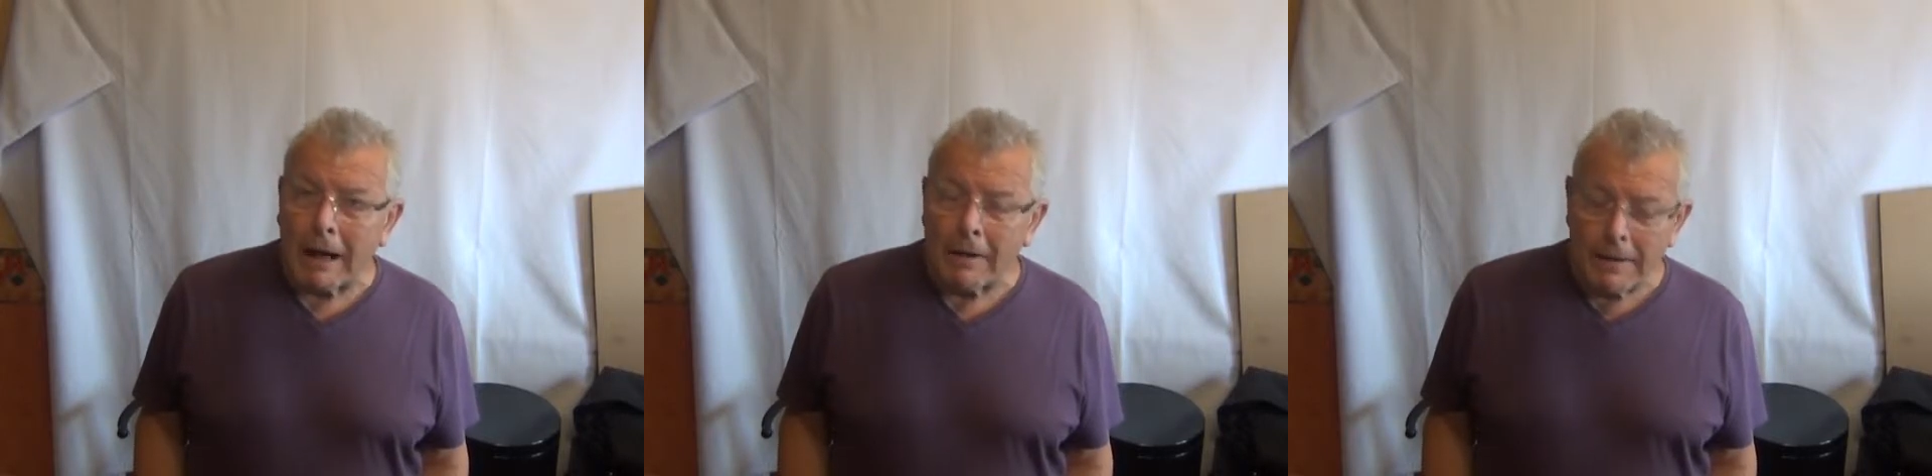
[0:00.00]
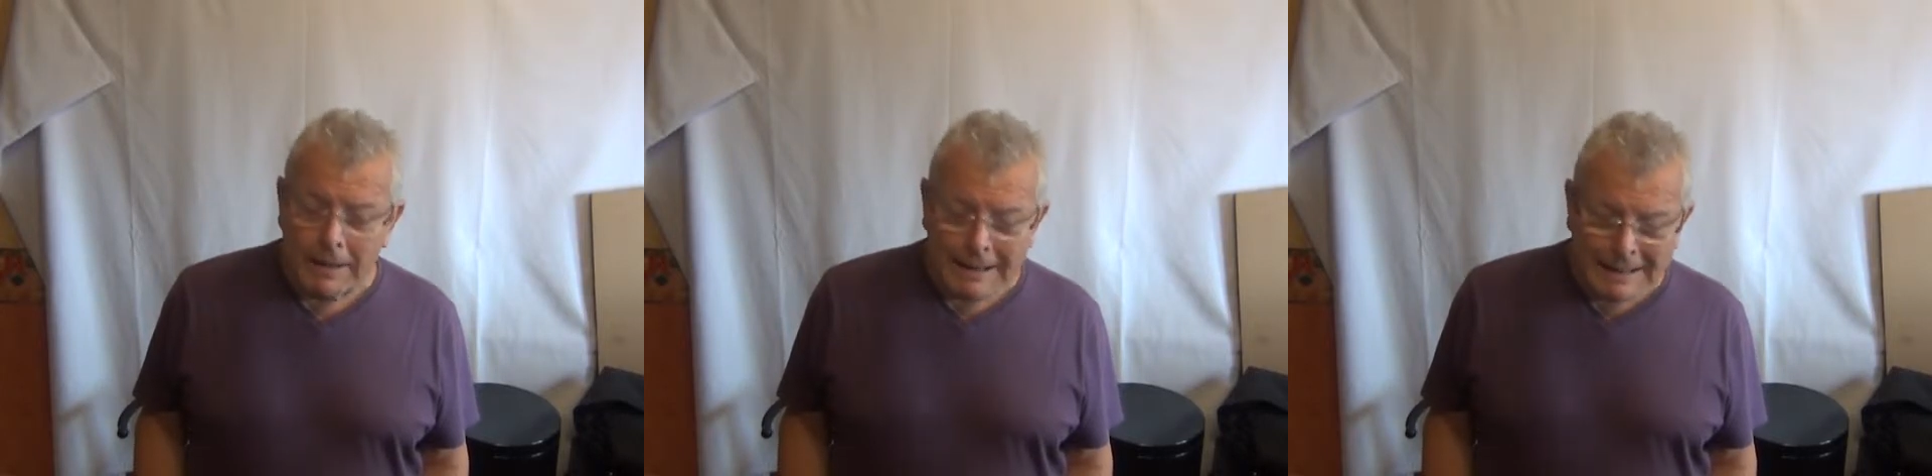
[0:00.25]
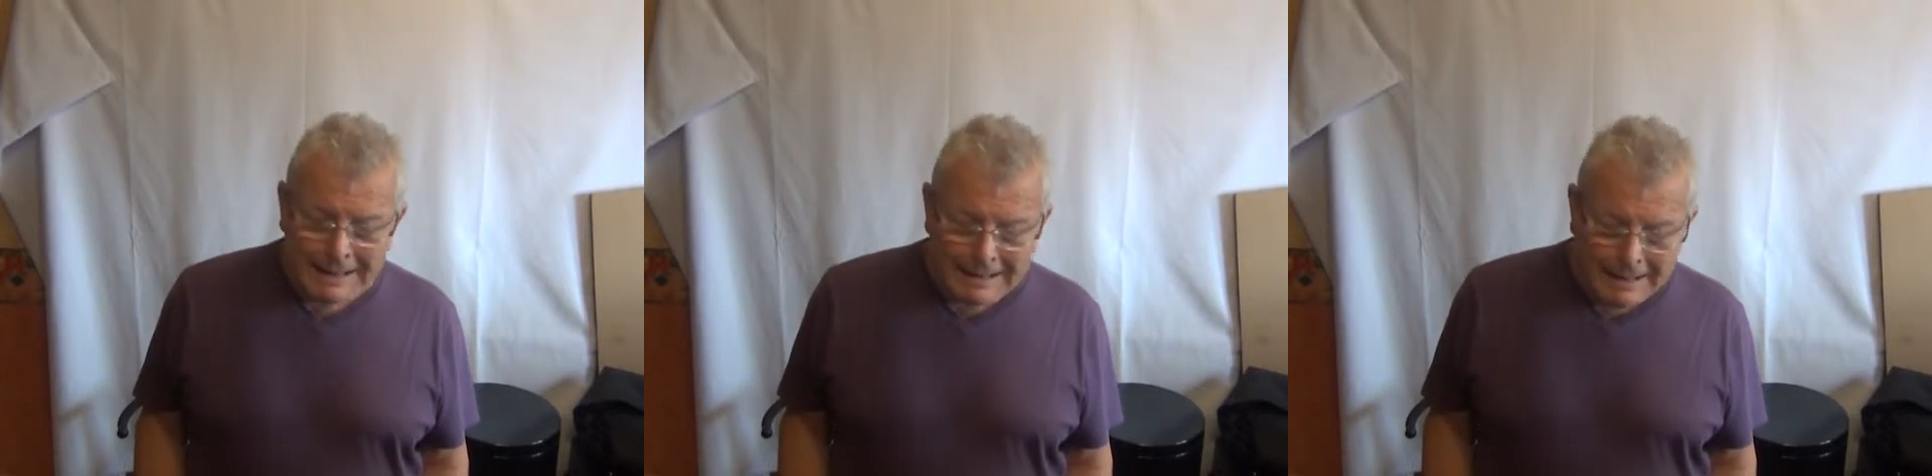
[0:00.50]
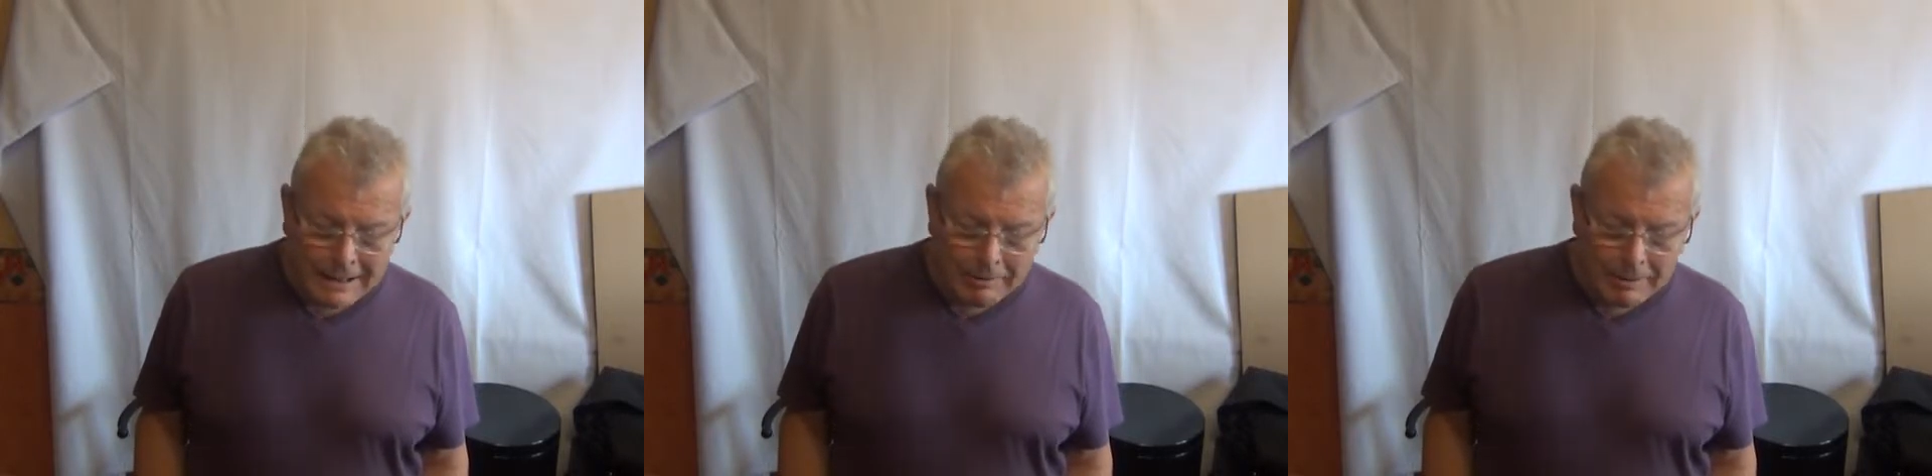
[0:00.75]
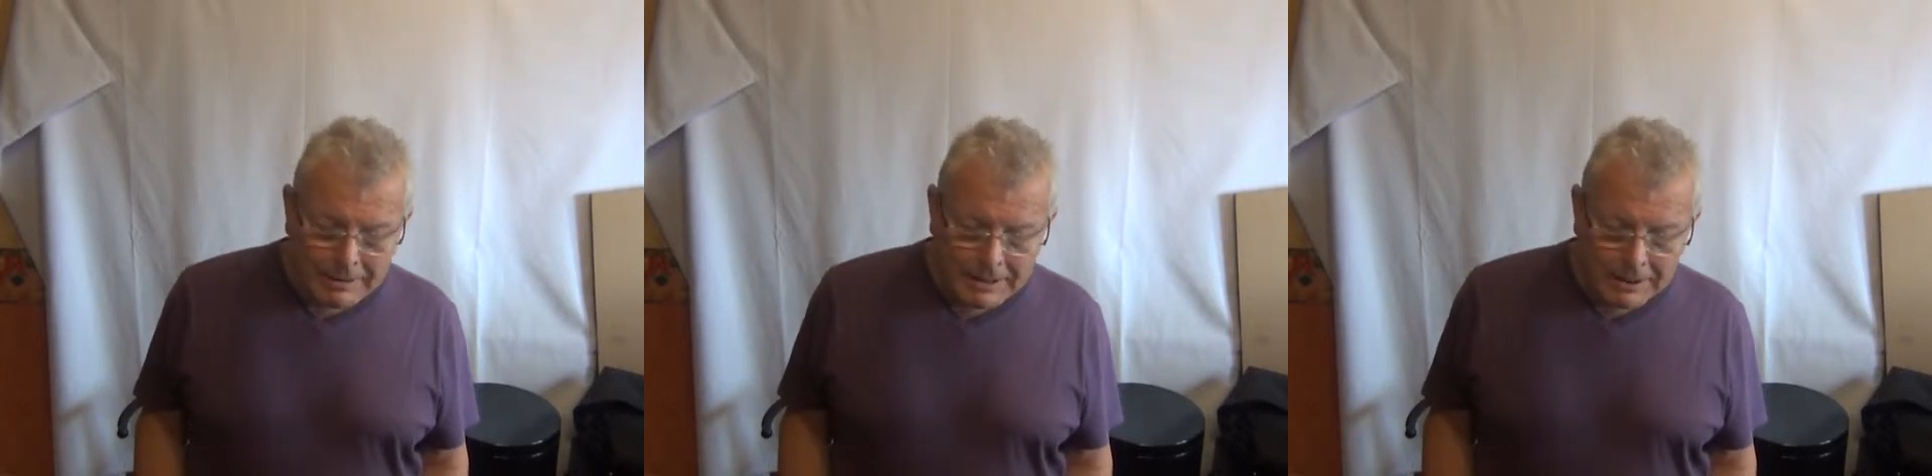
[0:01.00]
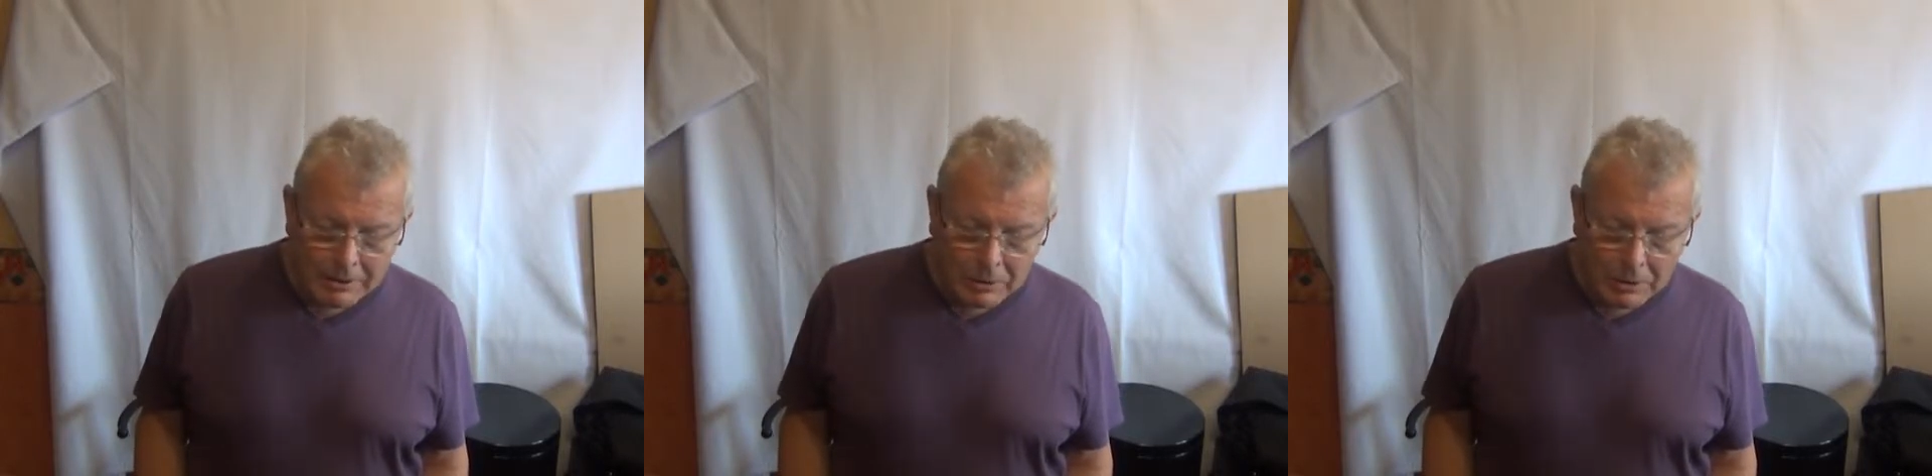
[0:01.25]
Now this is the
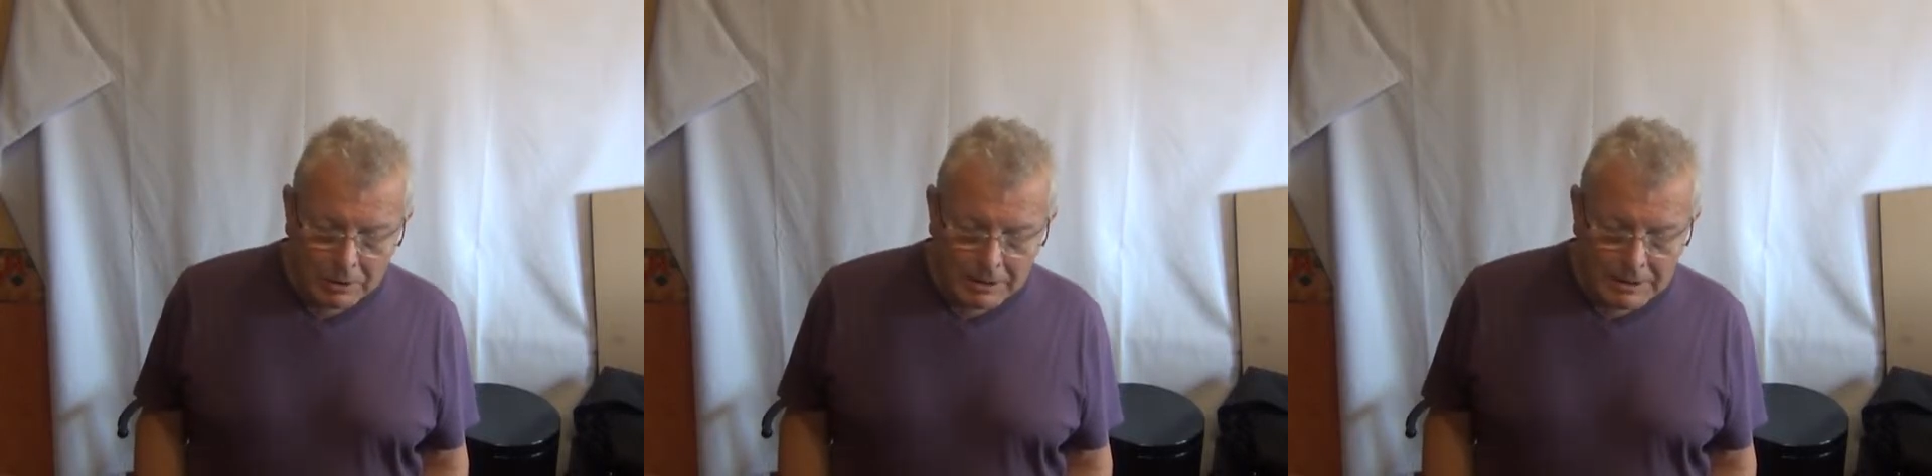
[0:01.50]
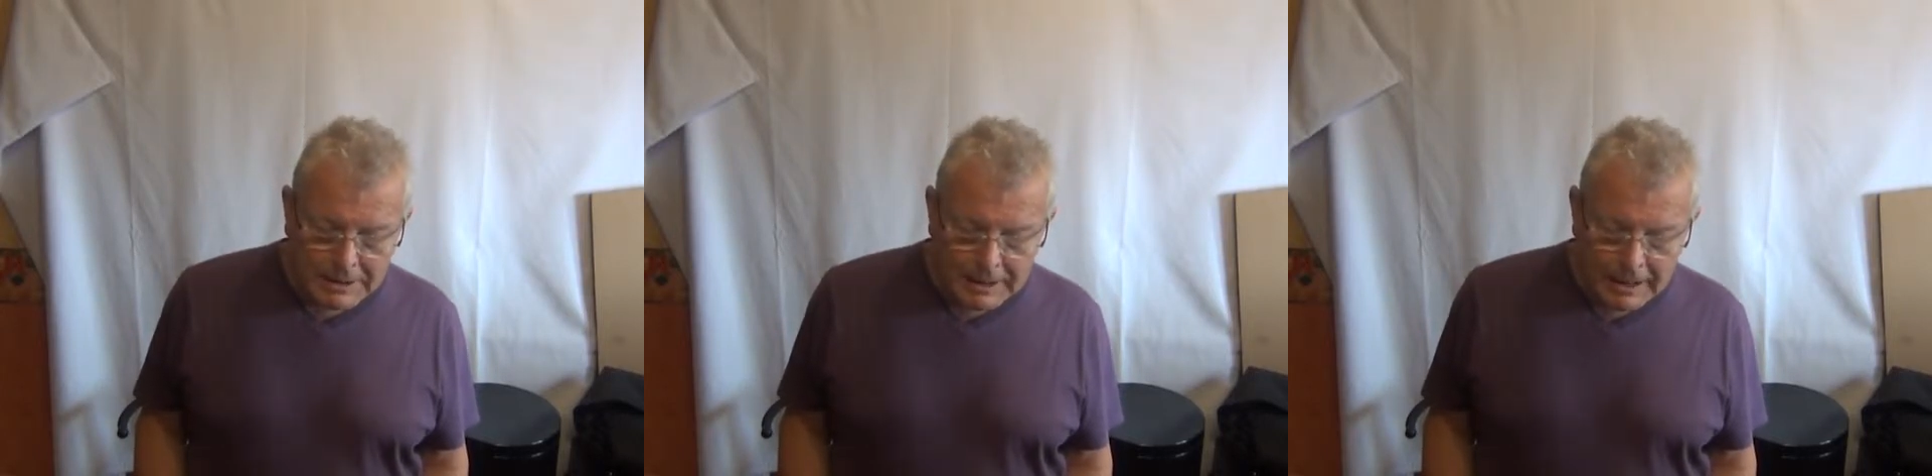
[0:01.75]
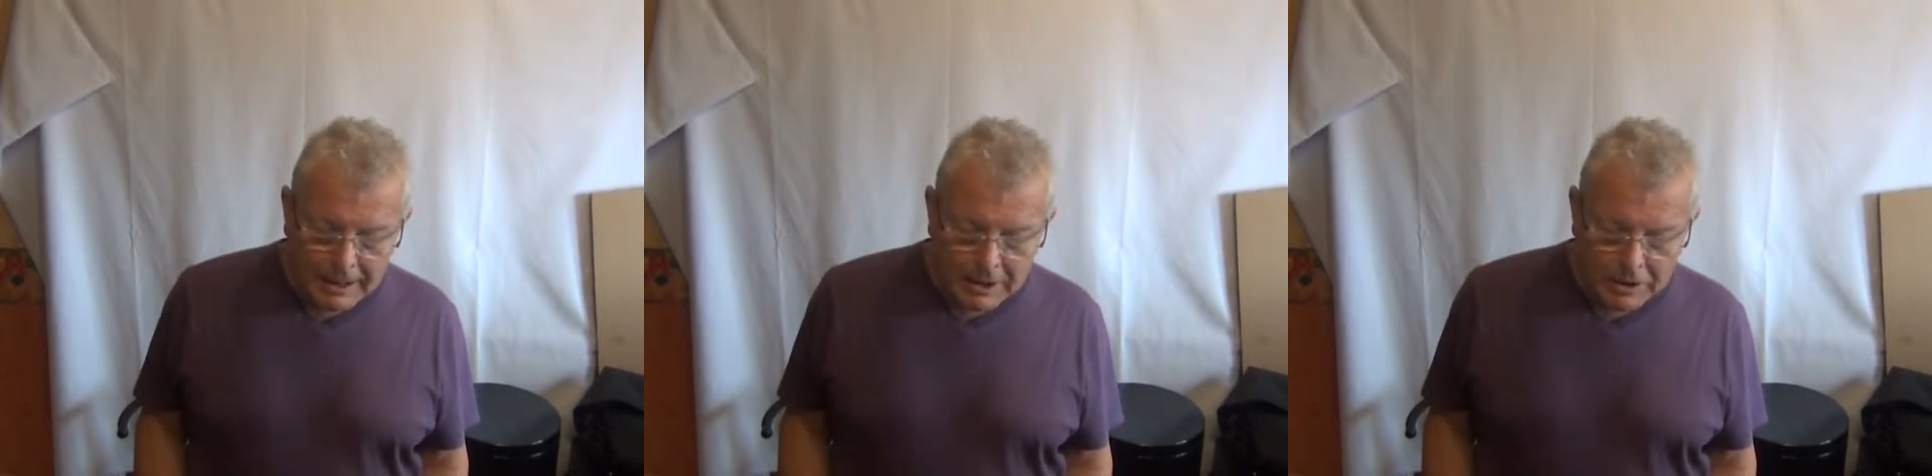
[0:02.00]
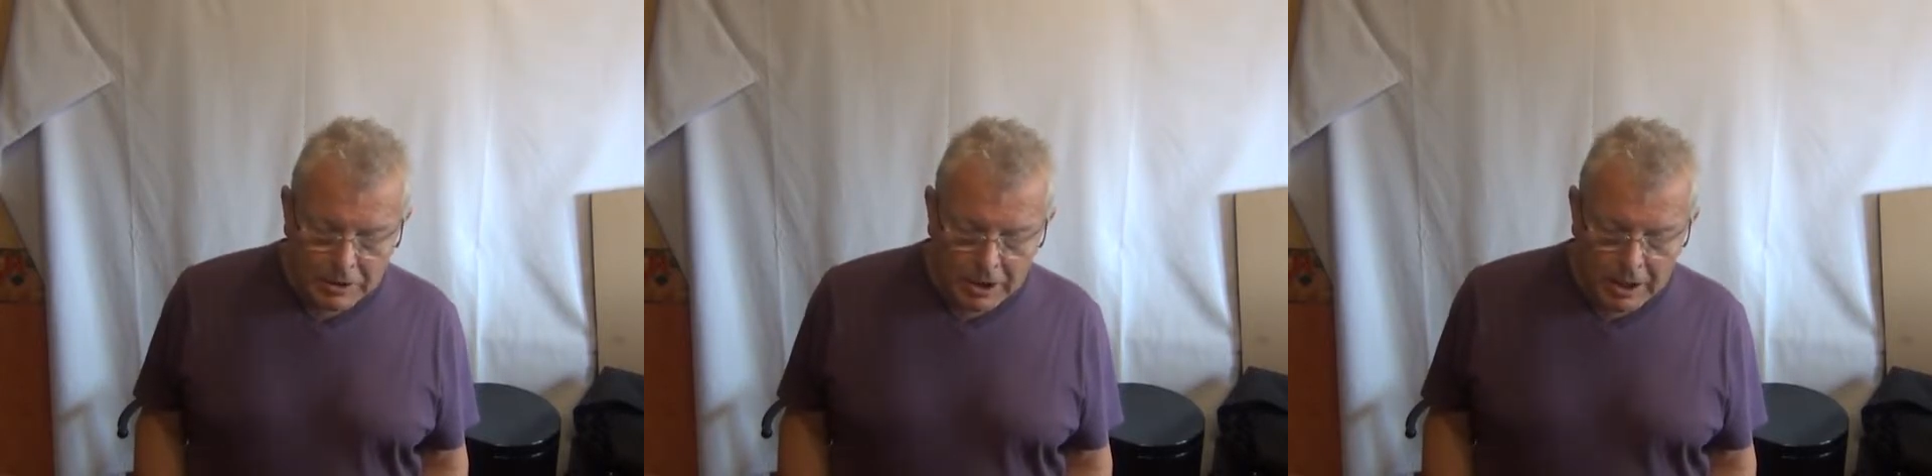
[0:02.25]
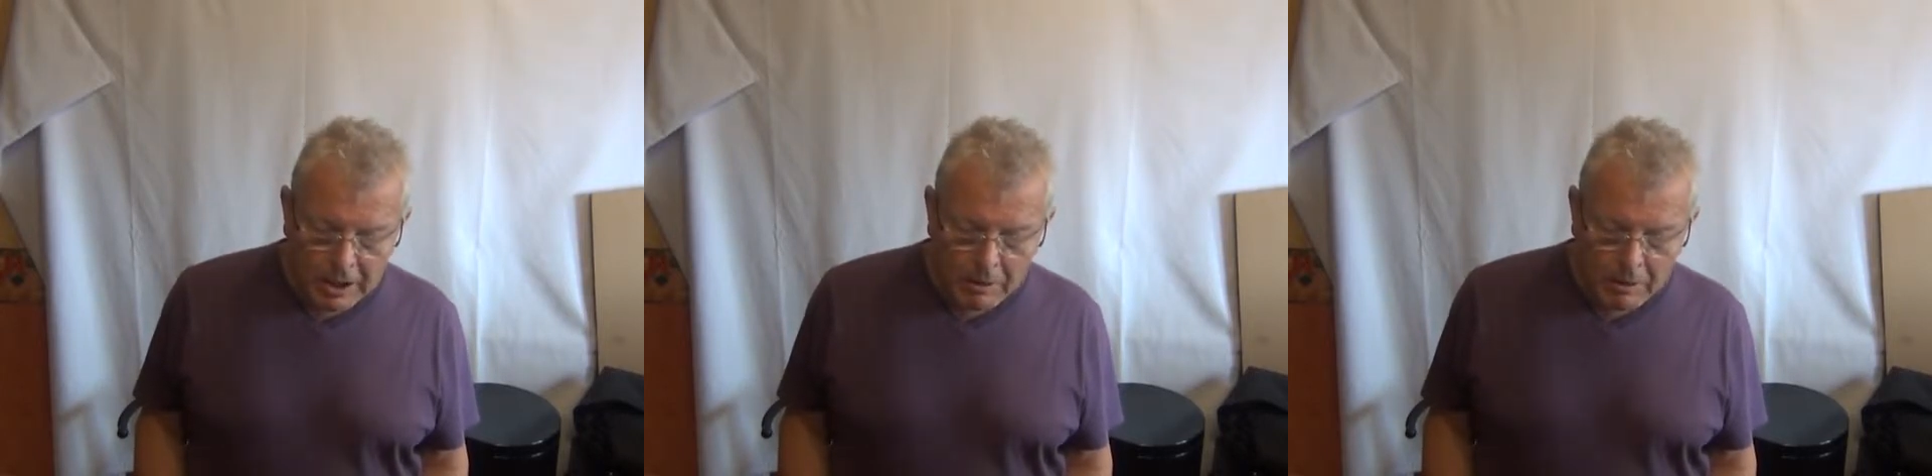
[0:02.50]
critical stage.